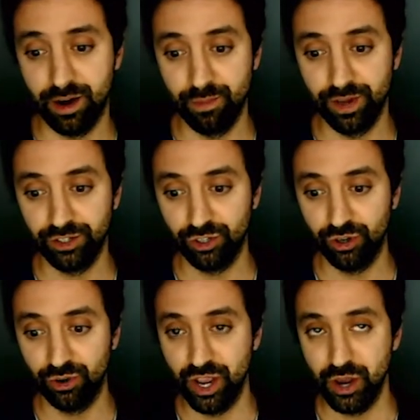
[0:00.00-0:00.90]

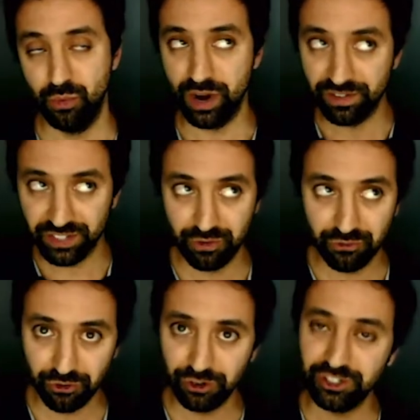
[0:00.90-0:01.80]
So we've seen
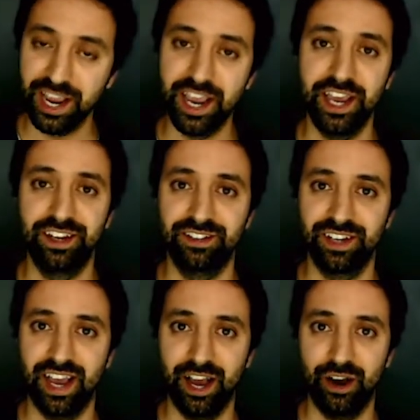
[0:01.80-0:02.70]
firsthand
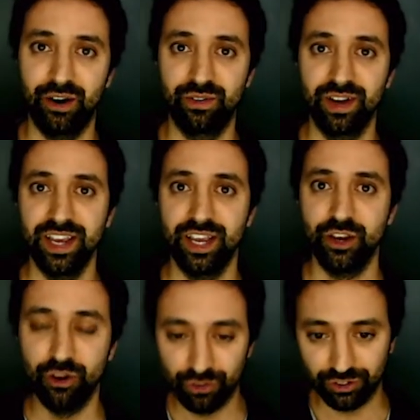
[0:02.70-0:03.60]
how
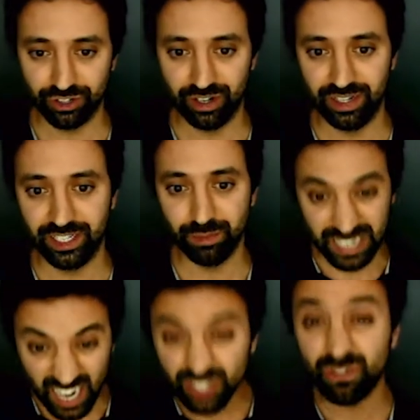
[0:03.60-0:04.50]
Universal Analytics,
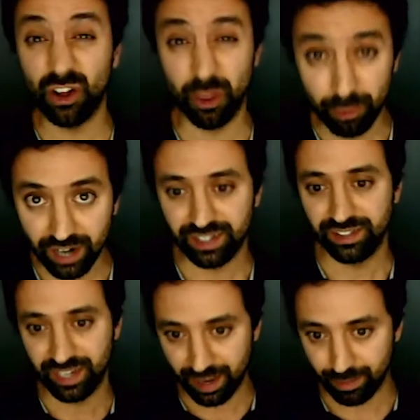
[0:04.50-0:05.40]
because of all the
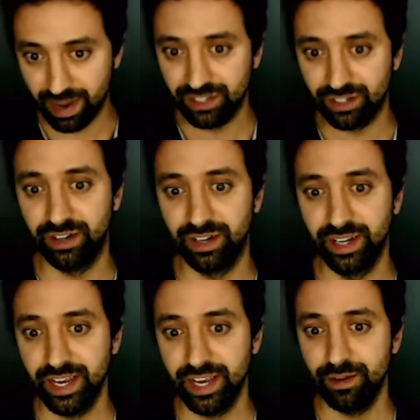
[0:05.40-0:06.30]
processing and based on
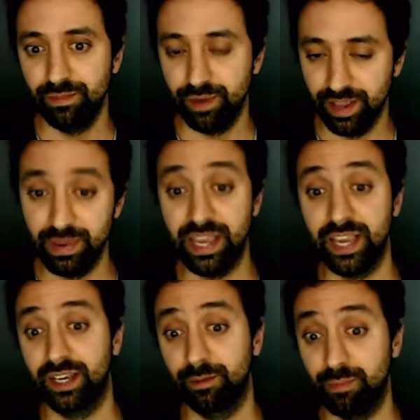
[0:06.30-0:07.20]
it being
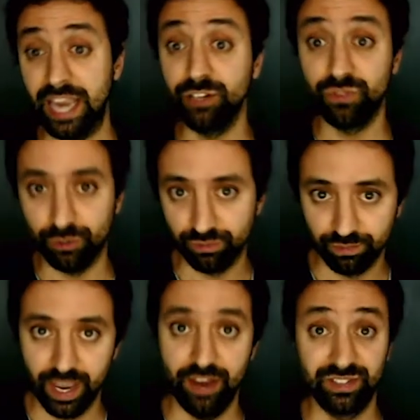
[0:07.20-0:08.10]
page view
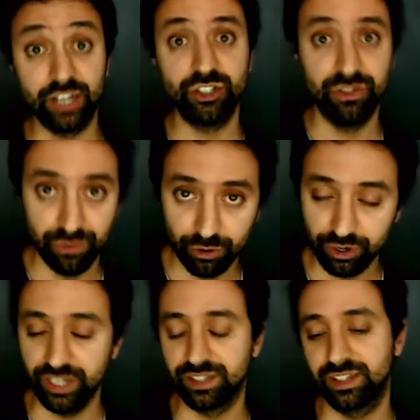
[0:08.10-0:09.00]
and session
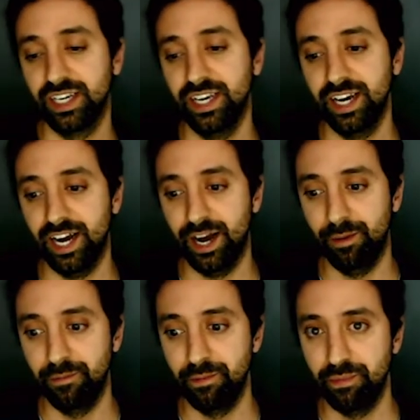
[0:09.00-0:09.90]
focused,
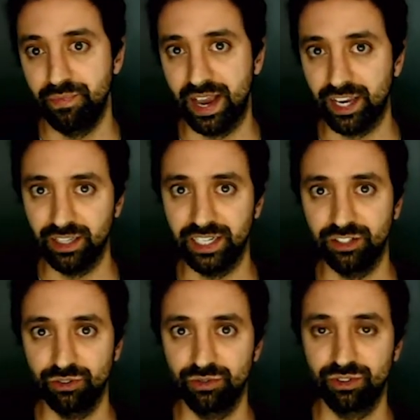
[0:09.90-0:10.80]
that could lead to
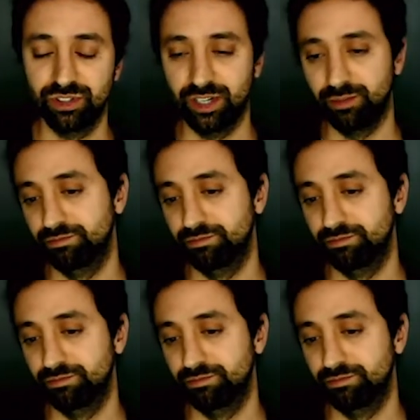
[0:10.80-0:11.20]
some